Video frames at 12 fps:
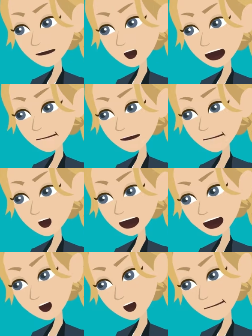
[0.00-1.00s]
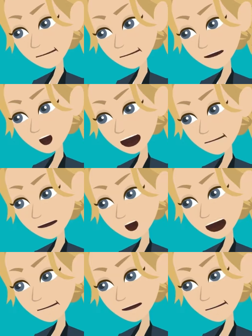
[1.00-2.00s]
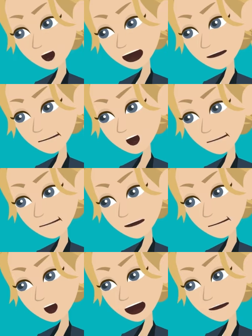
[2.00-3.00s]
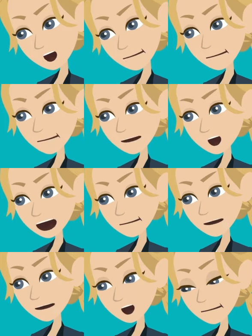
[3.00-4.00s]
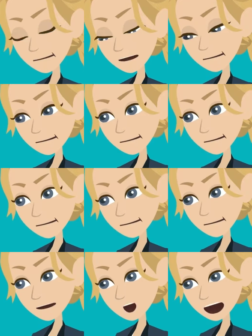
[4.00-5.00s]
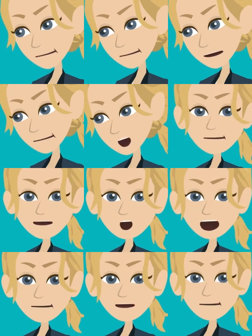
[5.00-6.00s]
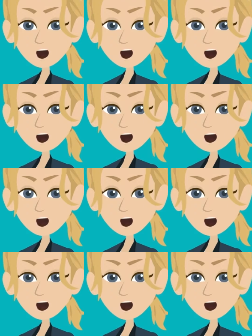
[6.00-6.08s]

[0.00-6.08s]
Why, after such a gentle treatment, do I notice that I just naturally stand up straighter?